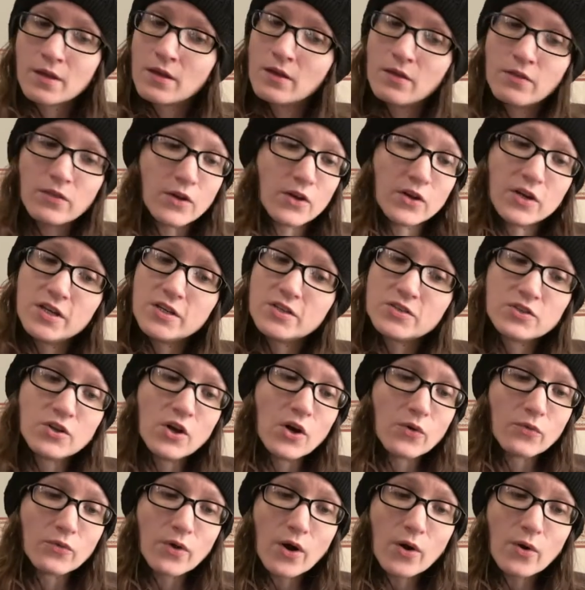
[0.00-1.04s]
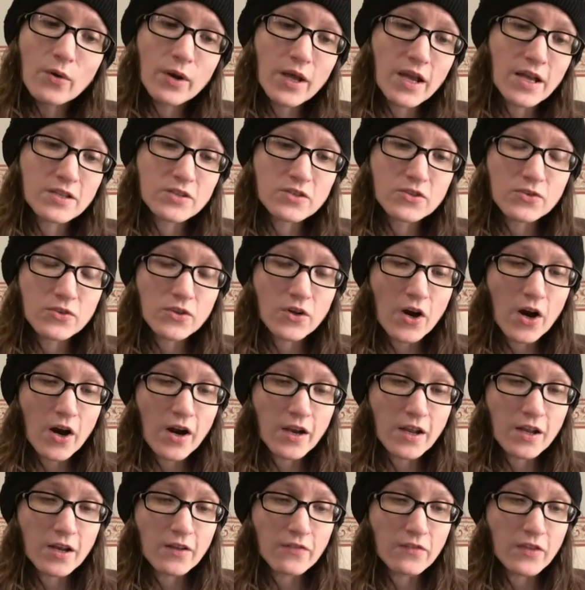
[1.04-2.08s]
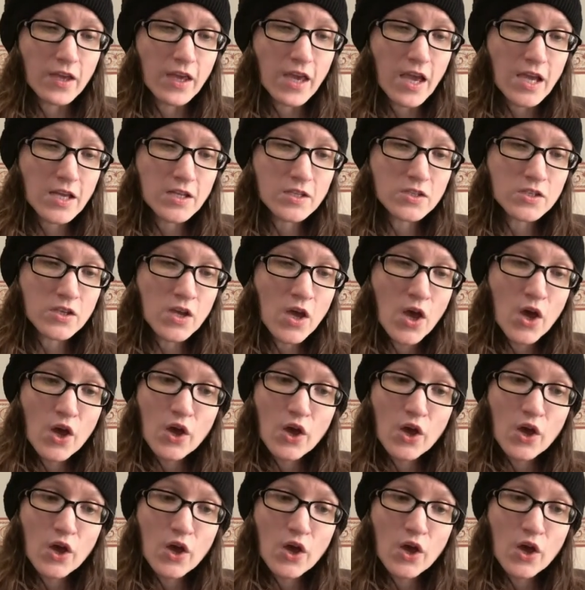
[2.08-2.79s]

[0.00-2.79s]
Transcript: "There is no road," answered the guardian of the gates.